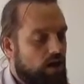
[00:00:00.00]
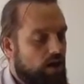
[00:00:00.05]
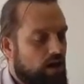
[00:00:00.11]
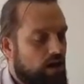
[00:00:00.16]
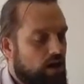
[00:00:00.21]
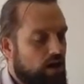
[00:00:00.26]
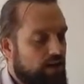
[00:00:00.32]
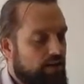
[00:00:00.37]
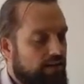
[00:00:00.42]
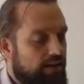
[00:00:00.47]

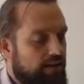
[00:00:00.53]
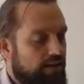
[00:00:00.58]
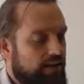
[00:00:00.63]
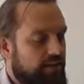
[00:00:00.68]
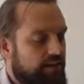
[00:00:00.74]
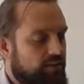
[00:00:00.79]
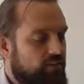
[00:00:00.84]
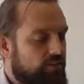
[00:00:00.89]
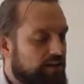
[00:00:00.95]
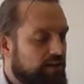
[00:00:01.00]
Are
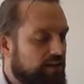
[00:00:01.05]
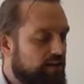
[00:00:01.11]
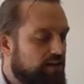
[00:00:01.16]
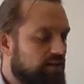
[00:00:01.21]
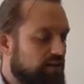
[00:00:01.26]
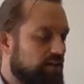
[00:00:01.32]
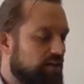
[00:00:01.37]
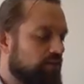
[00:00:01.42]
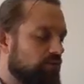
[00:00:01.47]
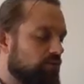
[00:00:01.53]
they really
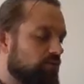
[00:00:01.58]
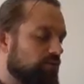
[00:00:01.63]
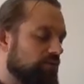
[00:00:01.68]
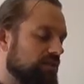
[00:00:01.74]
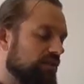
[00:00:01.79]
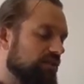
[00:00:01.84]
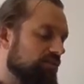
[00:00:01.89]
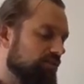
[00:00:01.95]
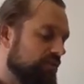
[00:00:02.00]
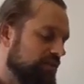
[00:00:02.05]
looking towards
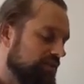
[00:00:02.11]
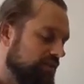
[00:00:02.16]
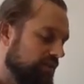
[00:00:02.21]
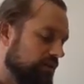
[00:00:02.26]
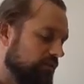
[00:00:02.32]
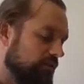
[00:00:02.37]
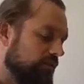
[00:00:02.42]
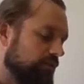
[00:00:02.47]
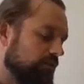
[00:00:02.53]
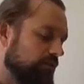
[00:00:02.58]
their
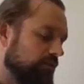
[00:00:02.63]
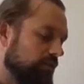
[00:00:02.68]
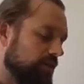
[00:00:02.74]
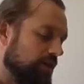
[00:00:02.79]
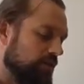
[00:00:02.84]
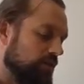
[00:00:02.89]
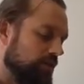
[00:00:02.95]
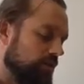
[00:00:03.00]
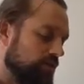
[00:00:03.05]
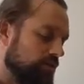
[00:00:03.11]
physical, the
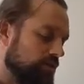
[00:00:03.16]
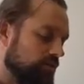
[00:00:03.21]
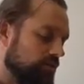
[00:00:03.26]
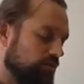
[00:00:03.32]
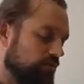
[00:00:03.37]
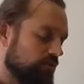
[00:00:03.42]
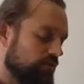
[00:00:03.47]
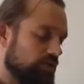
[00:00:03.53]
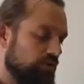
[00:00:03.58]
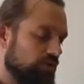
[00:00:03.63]

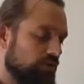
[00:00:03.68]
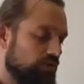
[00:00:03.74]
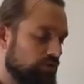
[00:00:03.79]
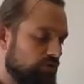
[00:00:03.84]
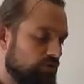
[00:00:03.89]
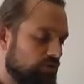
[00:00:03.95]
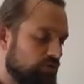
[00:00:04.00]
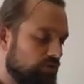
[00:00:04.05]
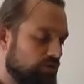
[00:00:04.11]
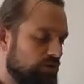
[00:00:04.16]
emotional, the
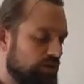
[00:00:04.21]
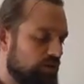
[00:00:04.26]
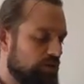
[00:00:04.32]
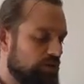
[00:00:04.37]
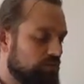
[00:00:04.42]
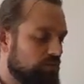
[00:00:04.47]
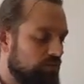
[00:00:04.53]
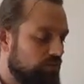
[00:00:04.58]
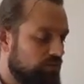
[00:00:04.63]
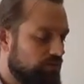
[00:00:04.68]
social, the
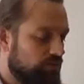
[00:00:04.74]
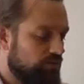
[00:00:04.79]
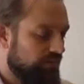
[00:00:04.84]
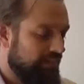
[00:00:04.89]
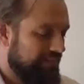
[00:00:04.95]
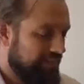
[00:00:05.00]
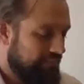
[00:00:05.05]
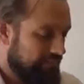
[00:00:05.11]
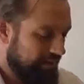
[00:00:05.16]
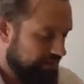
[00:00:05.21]
spiritual,
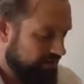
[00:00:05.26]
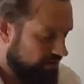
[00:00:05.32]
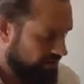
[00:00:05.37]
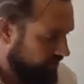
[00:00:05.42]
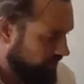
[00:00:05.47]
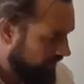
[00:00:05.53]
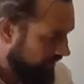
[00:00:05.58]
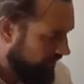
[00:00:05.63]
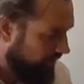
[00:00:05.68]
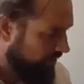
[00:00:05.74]
and their
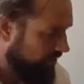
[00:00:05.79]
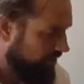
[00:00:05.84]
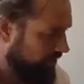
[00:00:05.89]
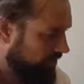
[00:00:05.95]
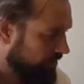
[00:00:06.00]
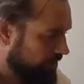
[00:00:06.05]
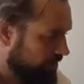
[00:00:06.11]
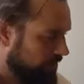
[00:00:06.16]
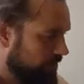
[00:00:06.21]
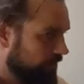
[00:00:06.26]
mental health?
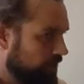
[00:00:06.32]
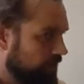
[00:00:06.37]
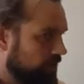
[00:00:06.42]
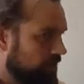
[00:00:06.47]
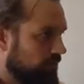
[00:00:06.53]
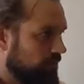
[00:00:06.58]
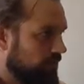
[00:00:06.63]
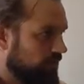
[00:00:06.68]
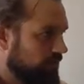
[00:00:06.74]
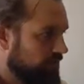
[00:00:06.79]

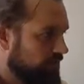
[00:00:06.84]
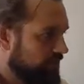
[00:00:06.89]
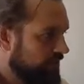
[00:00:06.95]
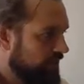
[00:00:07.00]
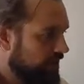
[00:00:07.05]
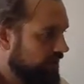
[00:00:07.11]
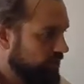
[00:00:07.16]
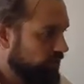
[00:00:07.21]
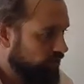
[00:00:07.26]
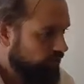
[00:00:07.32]
Because if
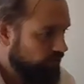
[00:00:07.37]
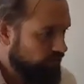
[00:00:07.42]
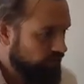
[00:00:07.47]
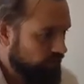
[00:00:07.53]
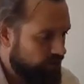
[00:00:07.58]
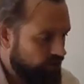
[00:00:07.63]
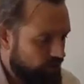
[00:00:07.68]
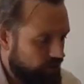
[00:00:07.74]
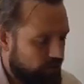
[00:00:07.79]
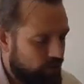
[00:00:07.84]
they're all
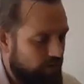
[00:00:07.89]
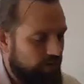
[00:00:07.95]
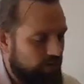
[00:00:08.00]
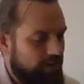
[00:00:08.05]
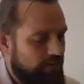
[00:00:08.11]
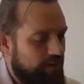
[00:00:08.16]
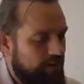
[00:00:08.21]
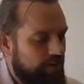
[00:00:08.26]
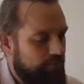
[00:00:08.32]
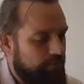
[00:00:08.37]
secure in
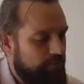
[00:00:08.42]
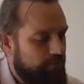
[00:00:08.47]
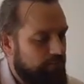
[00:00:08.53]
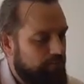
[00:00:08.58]
that,